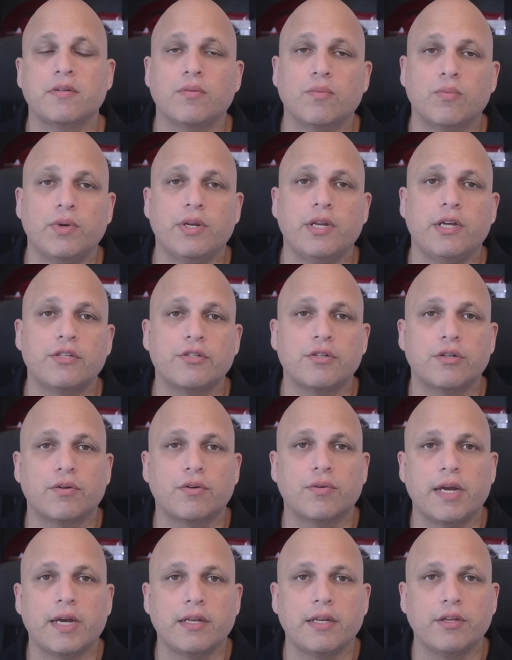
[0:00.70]
we need to
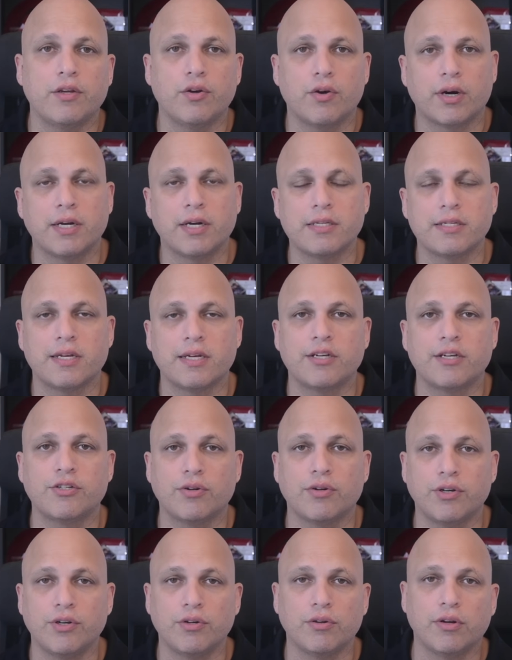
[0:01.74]
create new
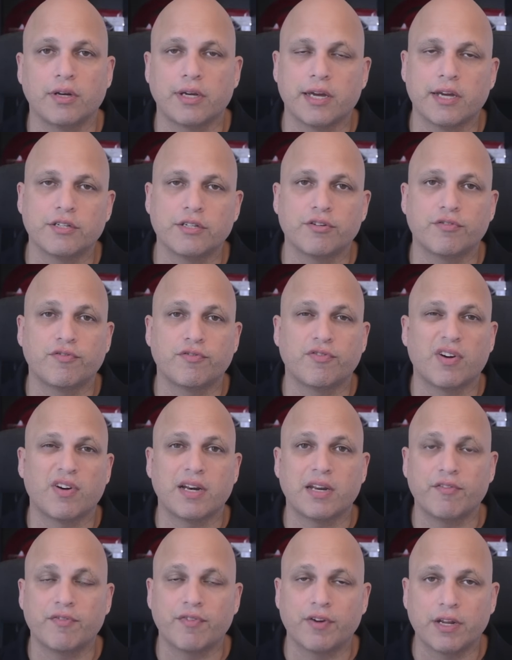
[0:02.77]
organization, new location for
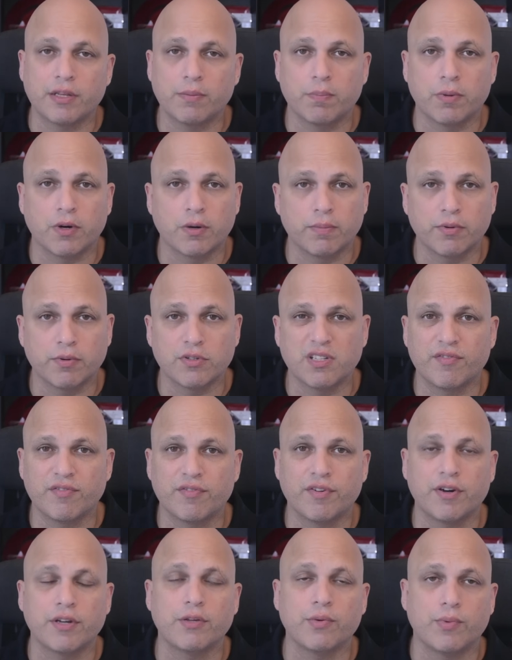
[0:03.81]
different purpose,
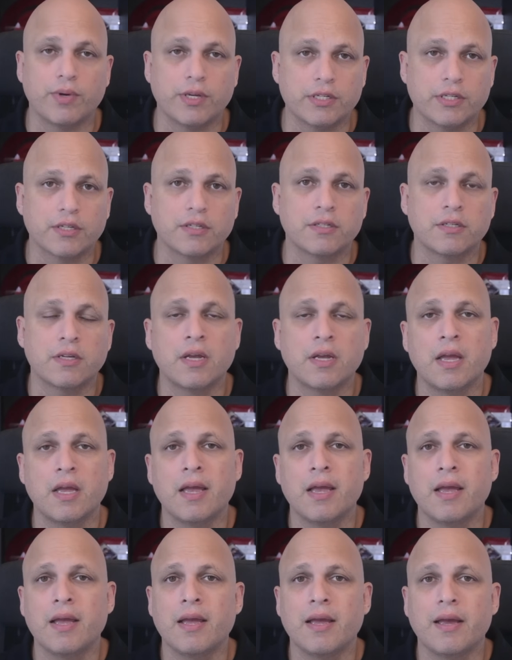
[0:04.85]
different reasons.
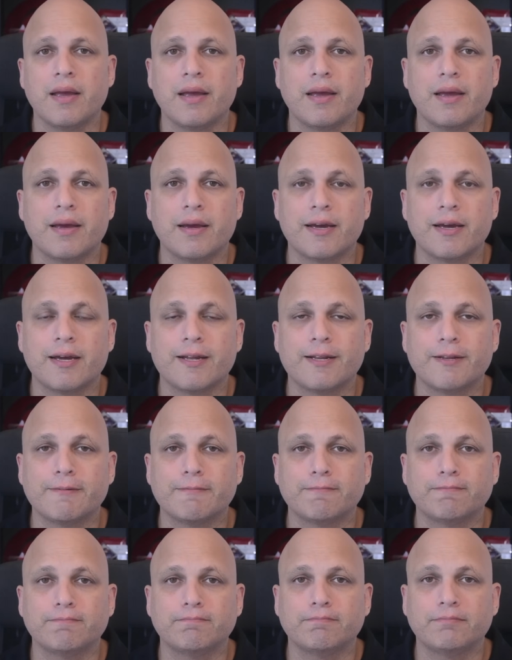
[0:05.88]

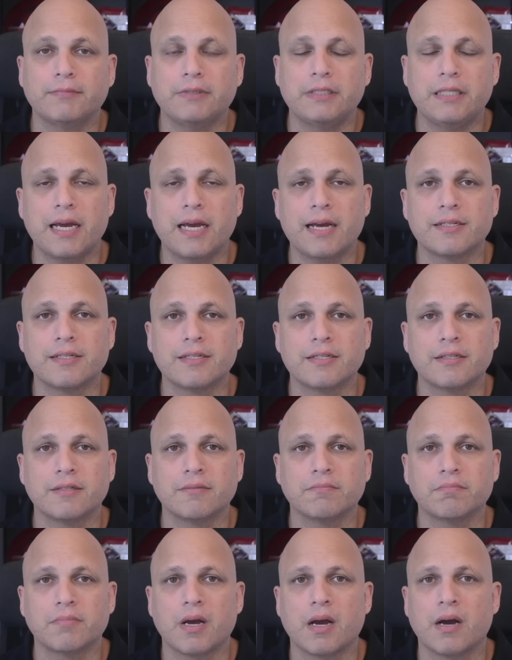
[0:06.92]
And yes,
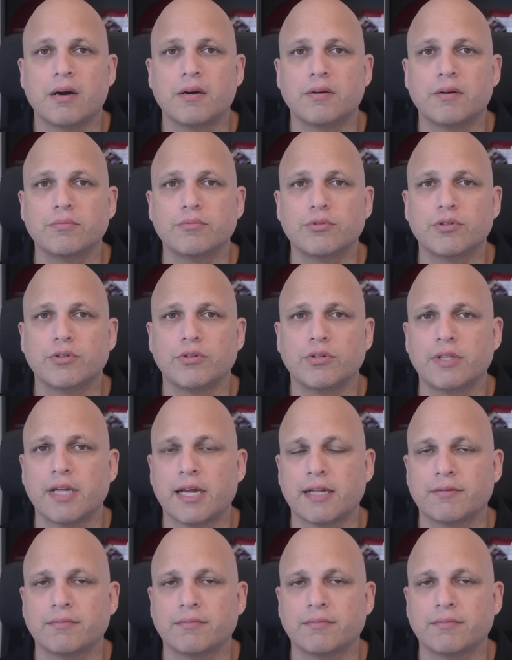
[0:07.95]
how to do that?